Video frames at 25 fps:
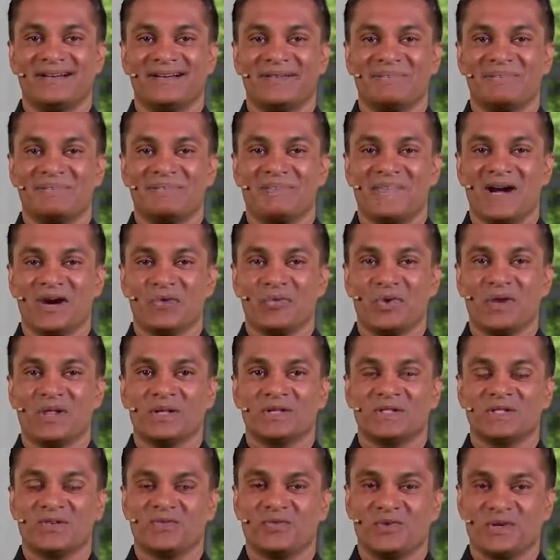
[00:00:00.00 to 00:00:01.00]
my
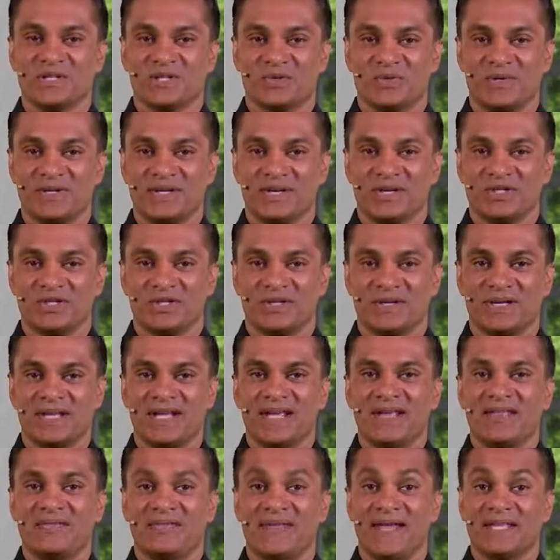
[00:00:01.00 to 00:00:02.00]
relative risk reduction.
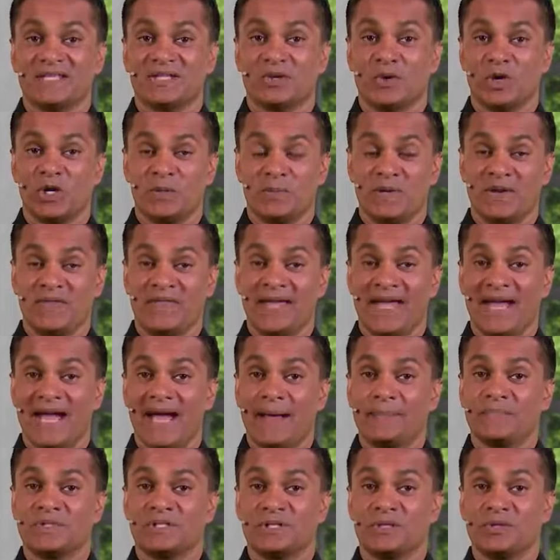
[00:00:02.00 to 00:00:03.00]
That's going to be the
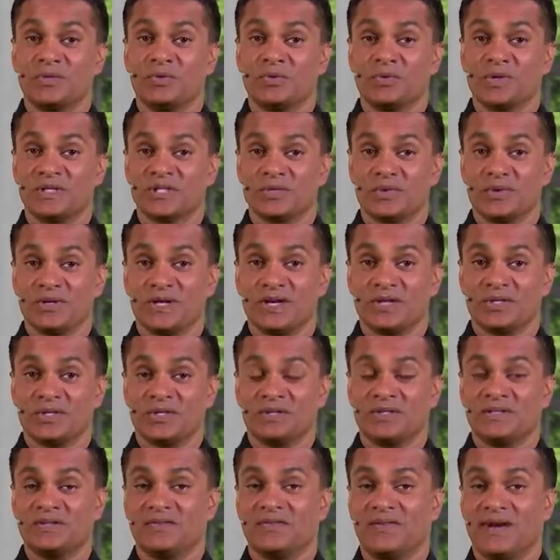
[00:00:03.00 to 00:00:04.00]
absolute risk
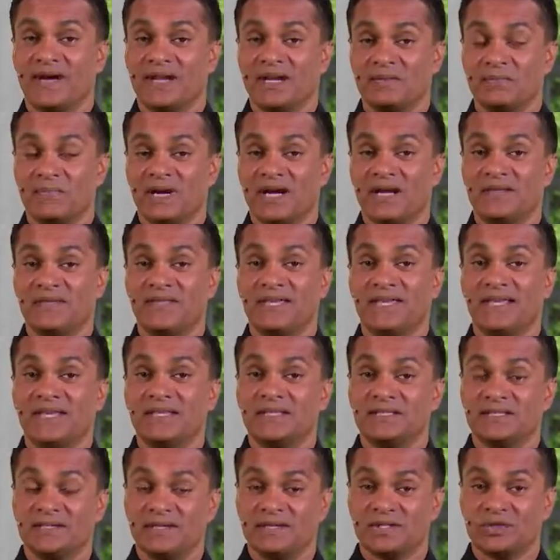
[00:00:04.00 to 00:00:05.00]
reduction divided by the
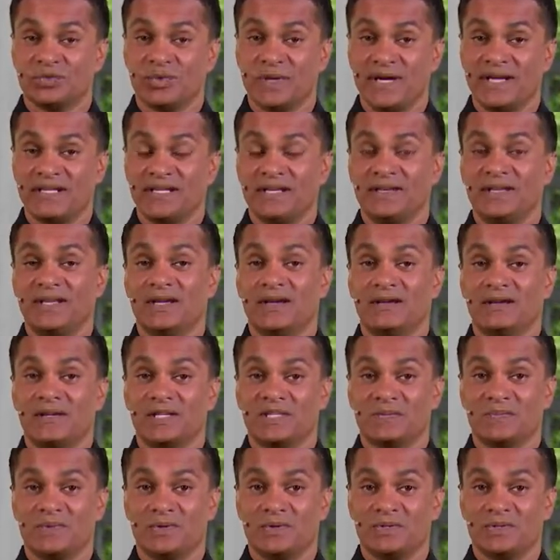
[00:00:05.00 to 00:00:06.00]
incidence rate in the
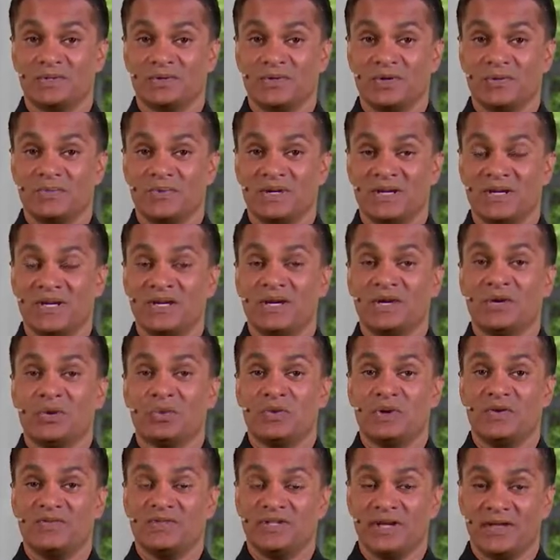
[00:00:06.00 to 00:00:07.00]
unexposed group.
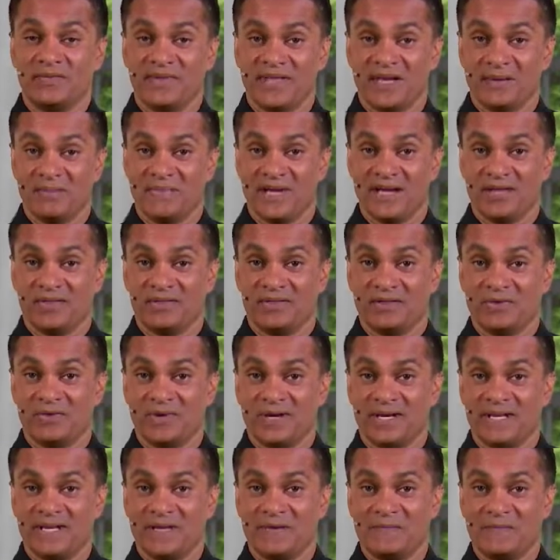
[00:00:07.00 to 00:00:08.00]
We've done that math
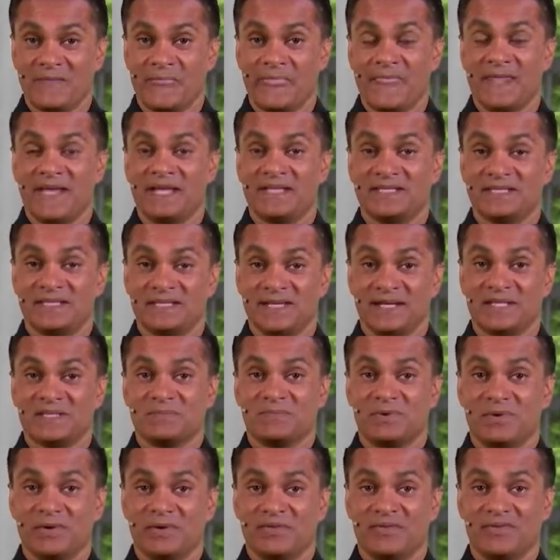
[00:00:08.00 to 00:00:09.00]
already. It's
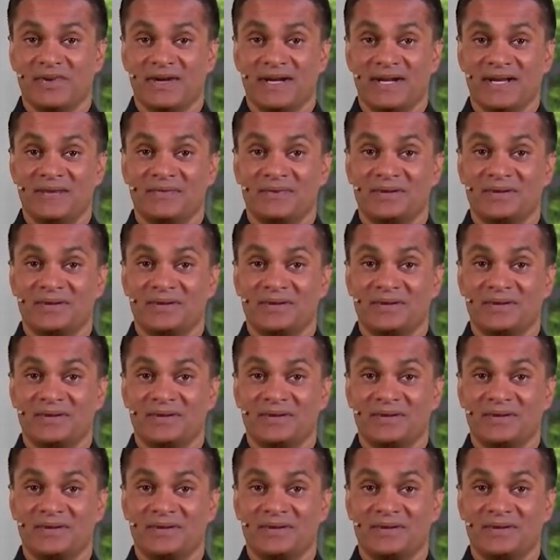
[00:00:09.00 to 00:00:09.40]
6.5.